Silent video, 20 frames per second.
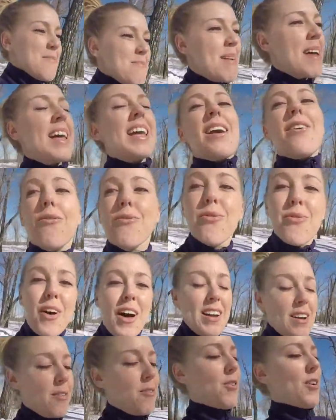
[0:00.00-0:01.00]
Make it
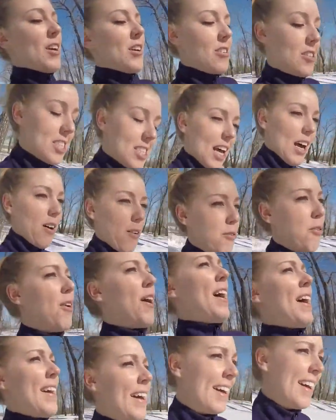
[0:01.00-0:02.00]
fun for yourself.
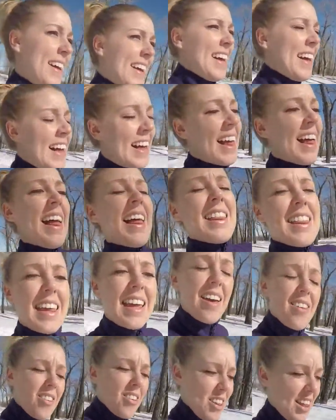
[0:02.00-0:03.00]

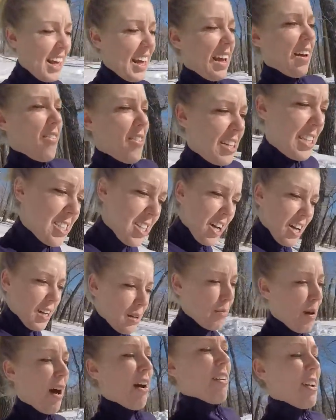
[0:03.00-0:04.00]
The other thing I want to talk
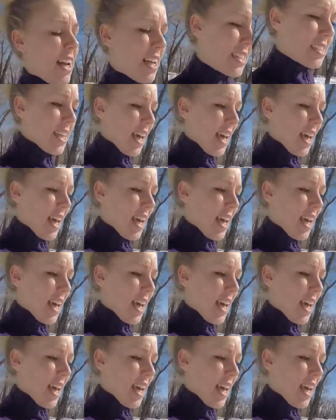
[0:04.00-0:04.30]
about is